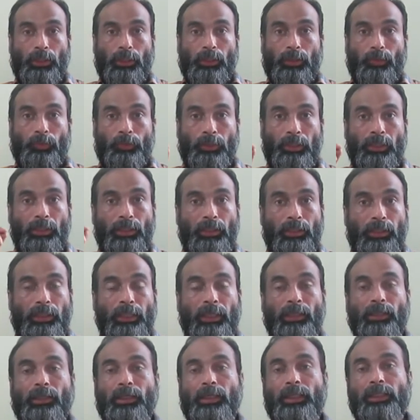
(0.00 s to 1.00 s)
in
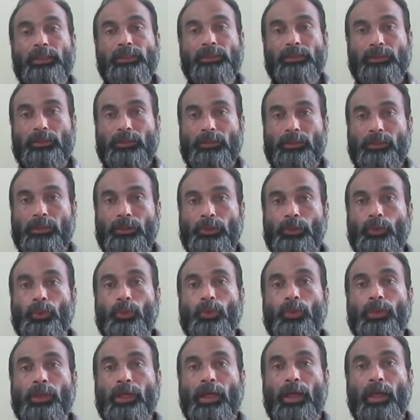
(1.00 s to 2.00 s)
linked list
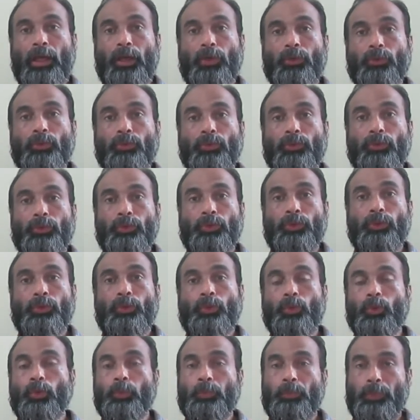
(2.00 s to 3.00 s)
you have
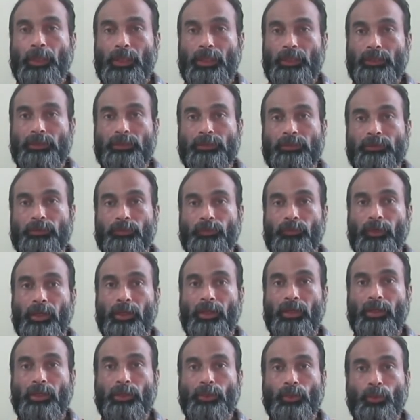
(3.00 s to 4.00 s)
two parts.
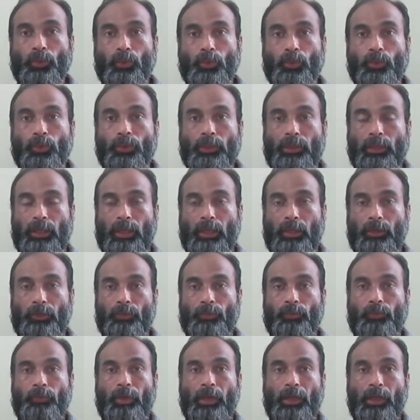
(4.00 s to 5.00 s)
When
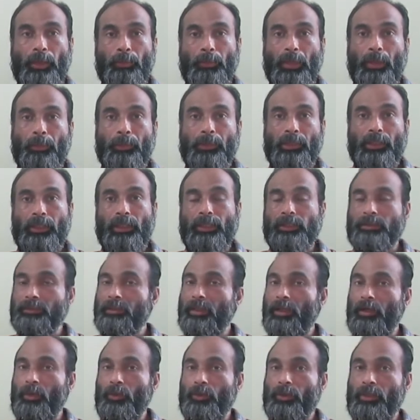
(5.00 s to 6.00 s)
a memory is
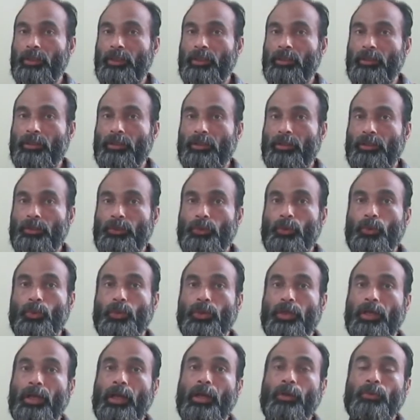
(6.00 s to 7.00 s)
allocated, you
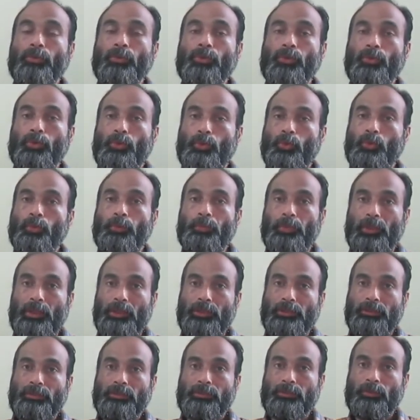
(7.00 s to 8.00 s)
have two
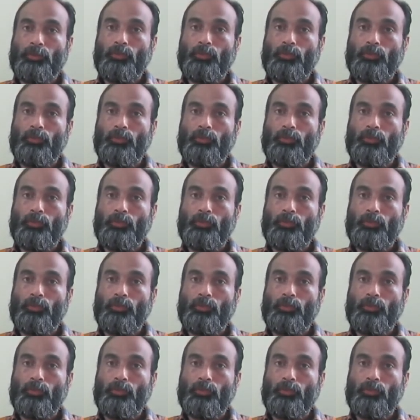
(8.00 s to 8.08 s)
parts.